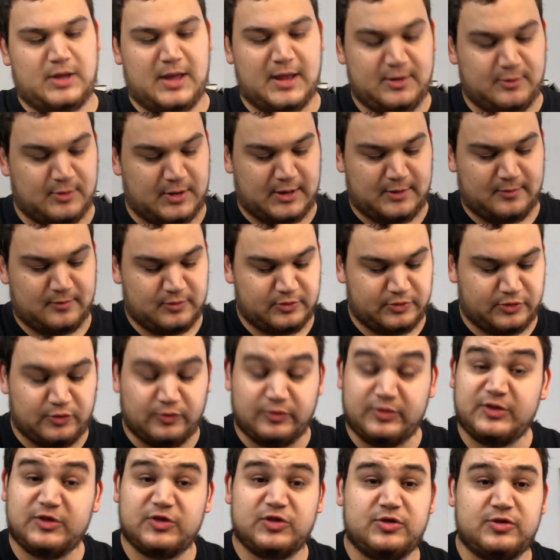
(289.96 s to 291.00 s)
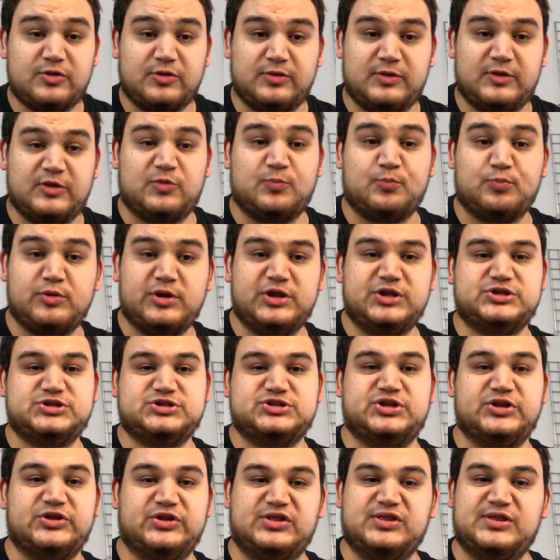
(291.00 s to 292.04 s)
Anyway, so this
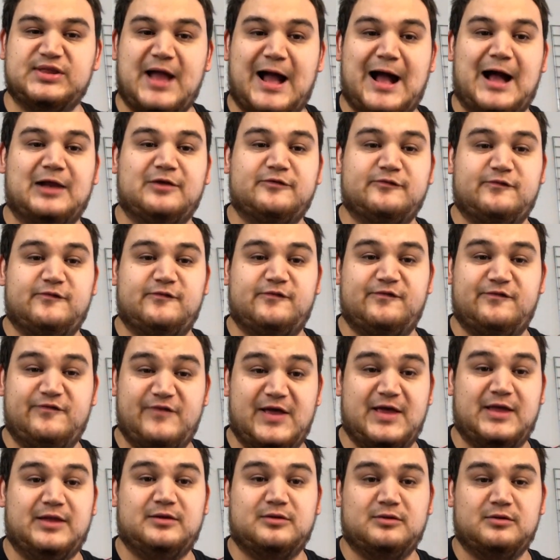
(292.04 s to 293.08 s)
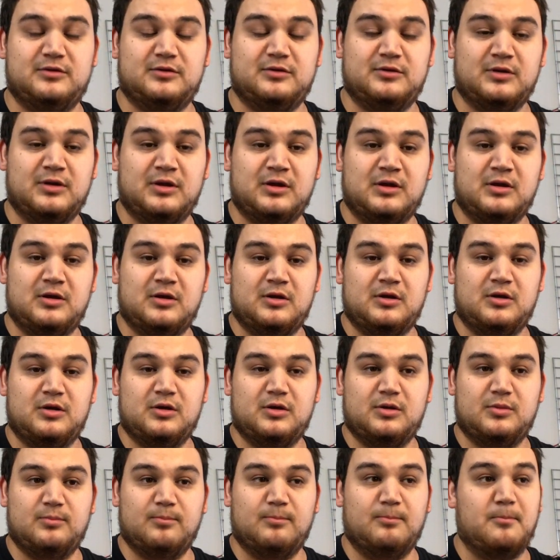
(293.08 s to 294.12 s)
breech does not fit
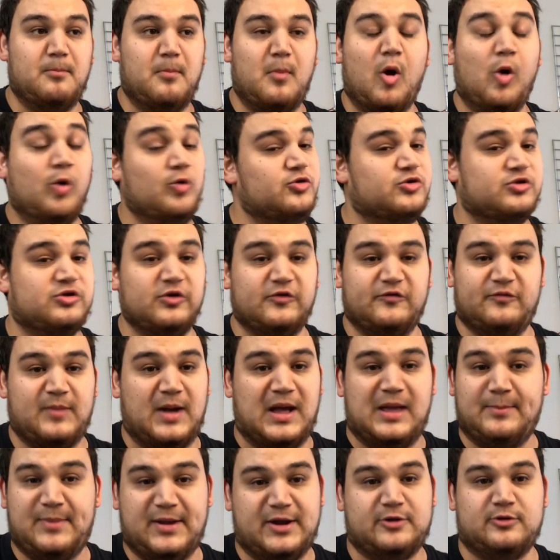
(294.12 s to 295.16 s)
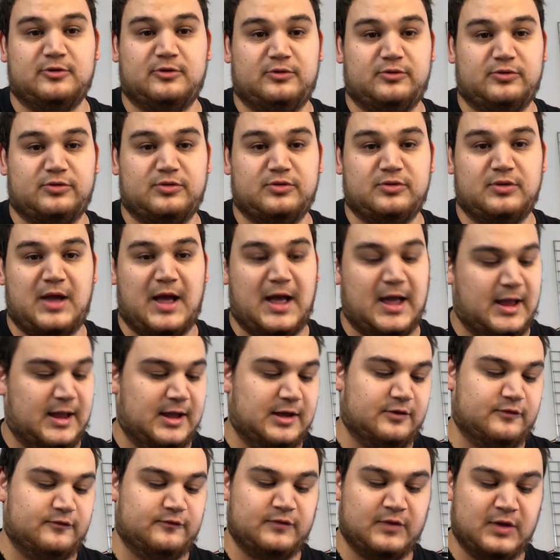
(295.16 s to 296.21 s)
most of my barrels. I
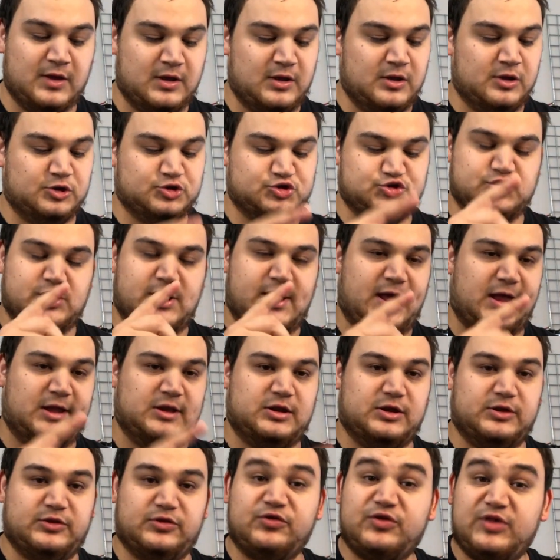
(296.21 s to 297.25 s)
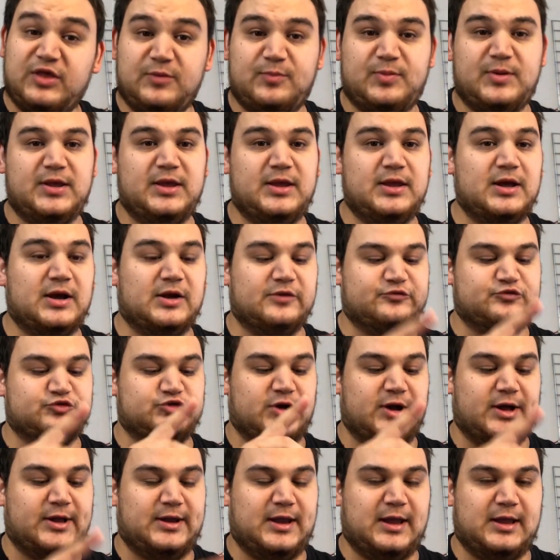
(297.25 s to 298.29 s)
have tried a CP, I've
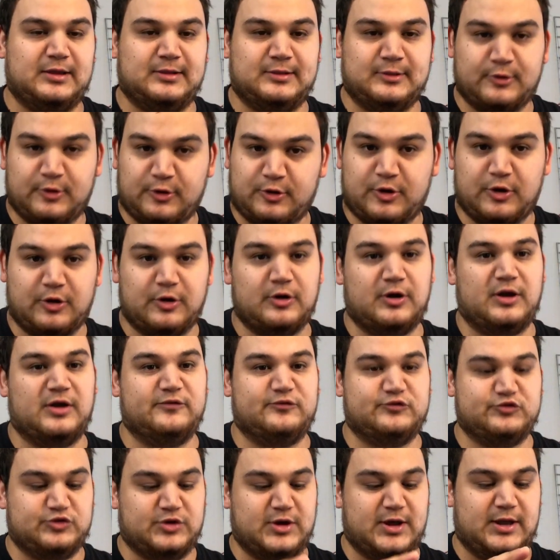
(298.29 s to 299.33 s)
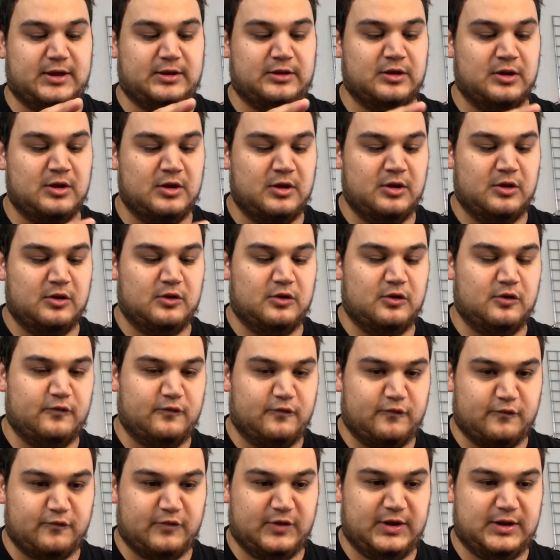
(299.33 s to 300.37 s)
tried a Lurker, I've tried
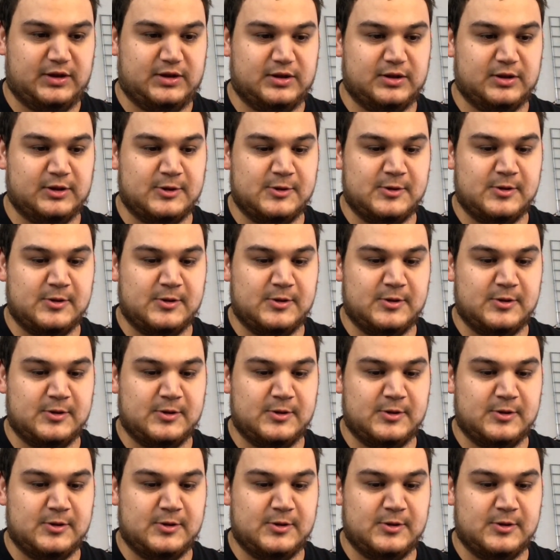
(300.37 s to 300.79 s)
Freak,